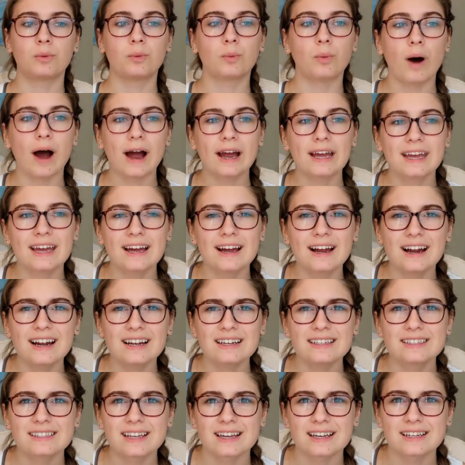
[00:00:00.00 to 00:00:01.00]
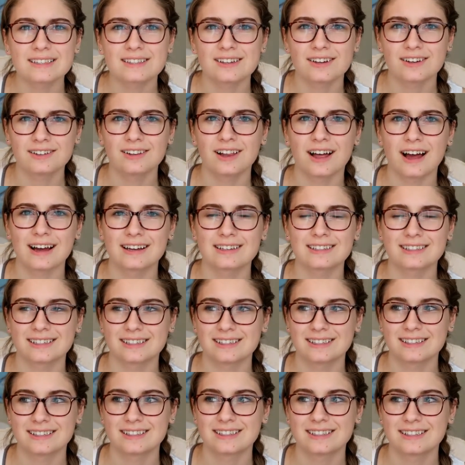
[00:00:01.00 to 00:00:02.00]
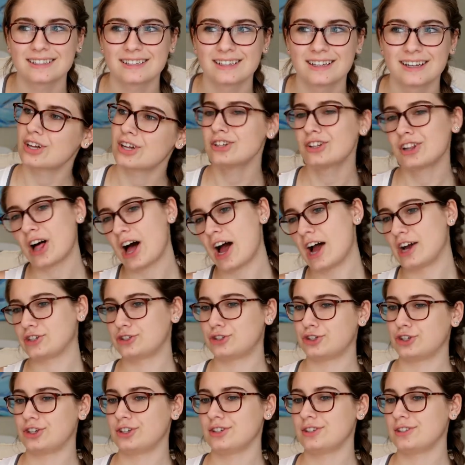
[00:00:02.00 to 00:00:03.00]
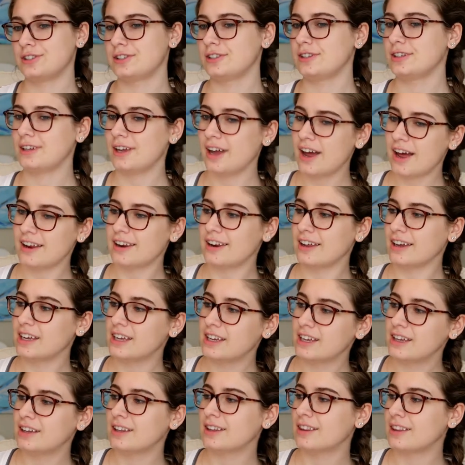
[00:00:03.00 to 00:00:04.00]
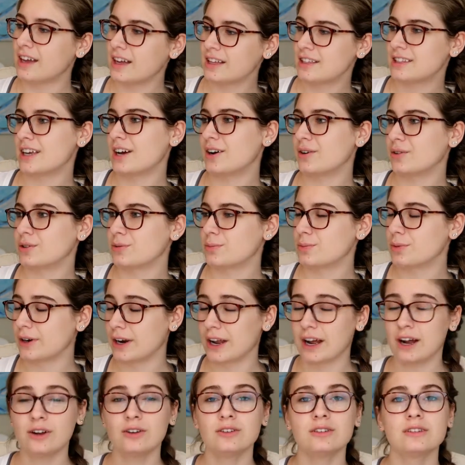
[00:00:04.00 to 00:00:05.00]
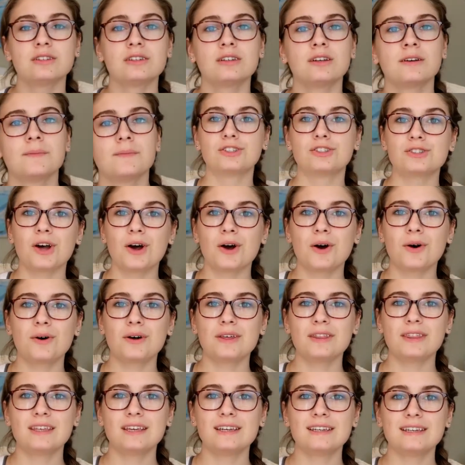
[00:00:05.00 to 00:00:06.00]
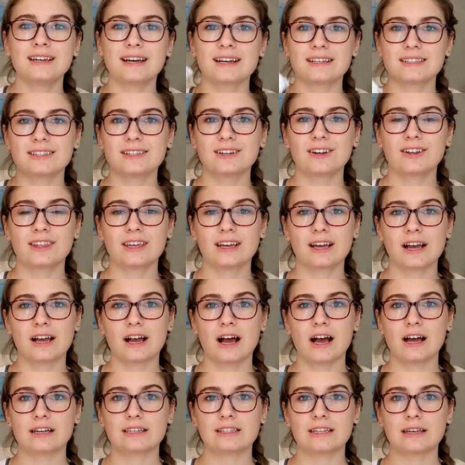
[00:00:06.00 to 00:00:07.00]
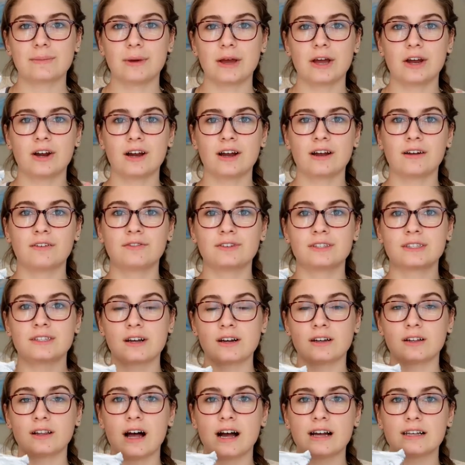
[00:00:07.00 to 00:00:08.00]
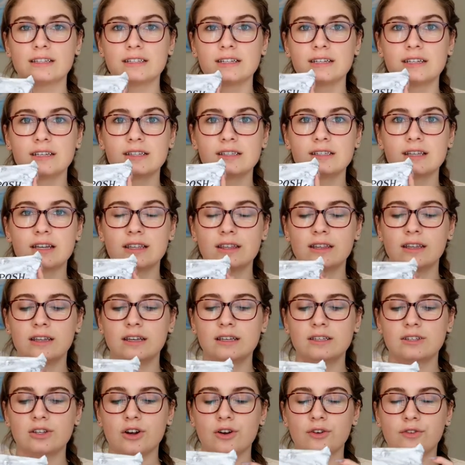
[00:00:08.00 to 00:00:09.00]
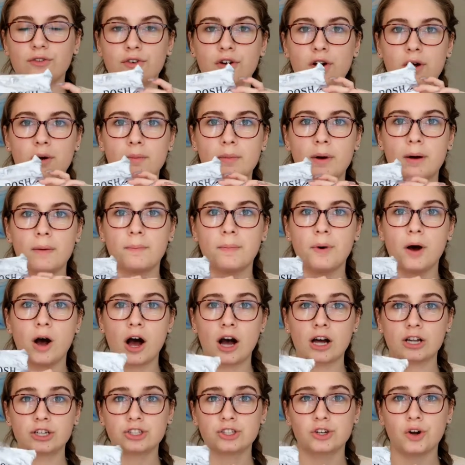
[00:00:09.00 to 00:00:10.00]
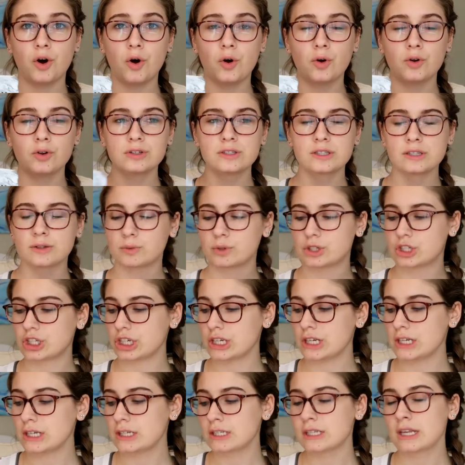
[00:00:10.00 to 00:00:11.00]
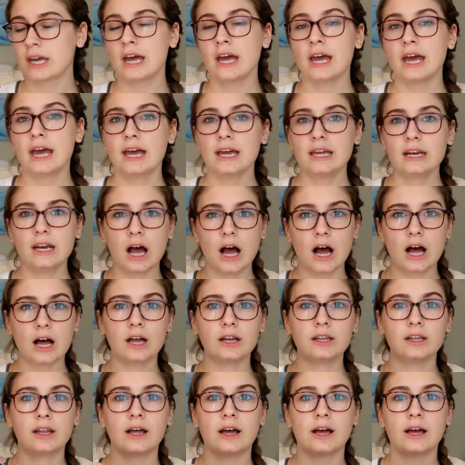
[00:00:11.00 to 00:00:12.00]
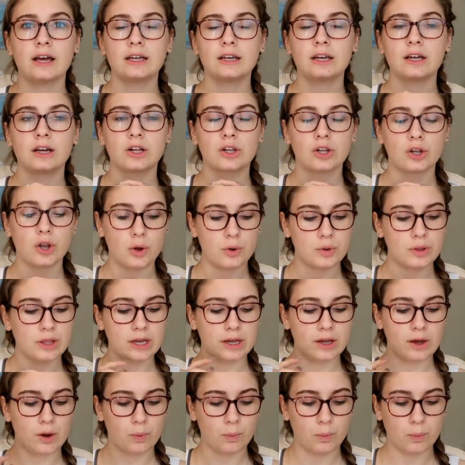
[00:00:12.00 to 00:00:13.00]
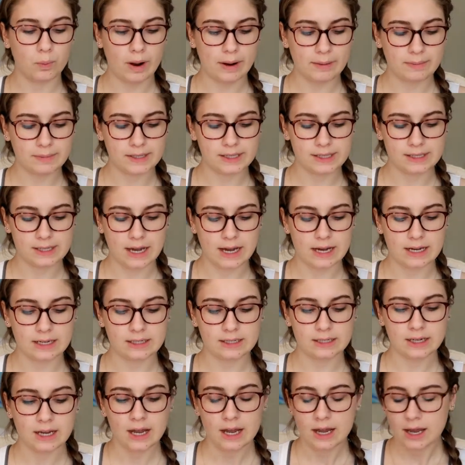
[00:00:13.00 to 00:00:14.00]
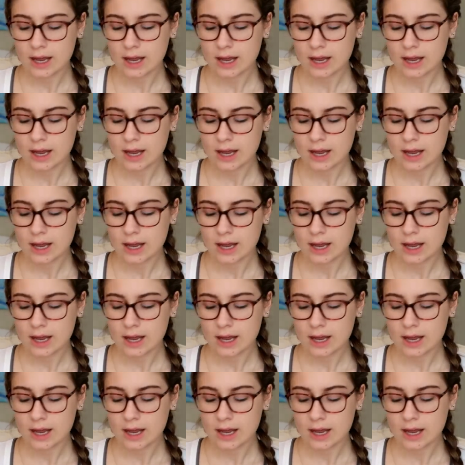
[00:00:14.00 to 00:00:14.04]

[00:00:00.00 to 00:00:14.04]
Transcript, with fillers: Why can't I say sunglasses? Sunglasses. Yeah, Nikki, that's how it's pronounced. So the next little thing I got is a pair of sunglasses, and these are from Posh Cult, which is an online clothing website.